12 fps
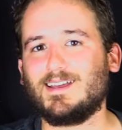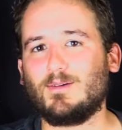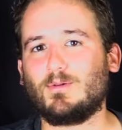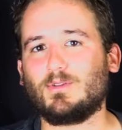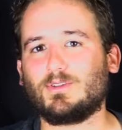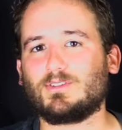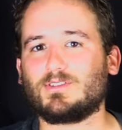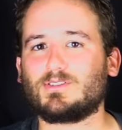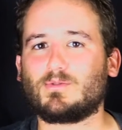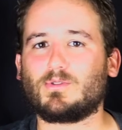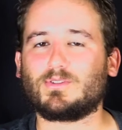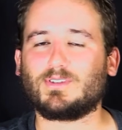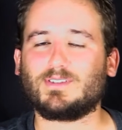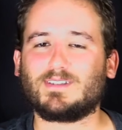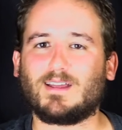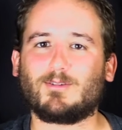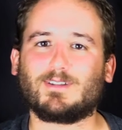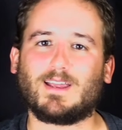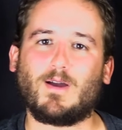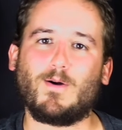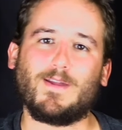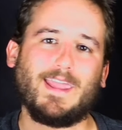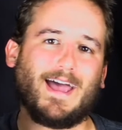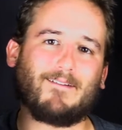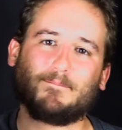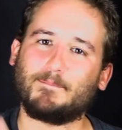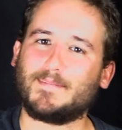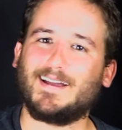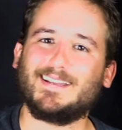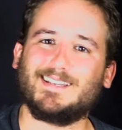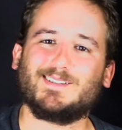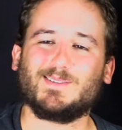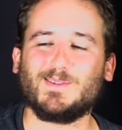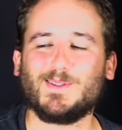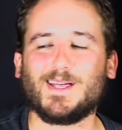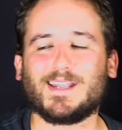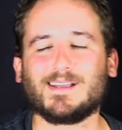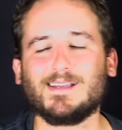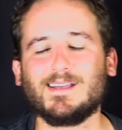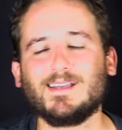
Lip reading: wilderness courses. And I was like, oh, yeah, I need to do that.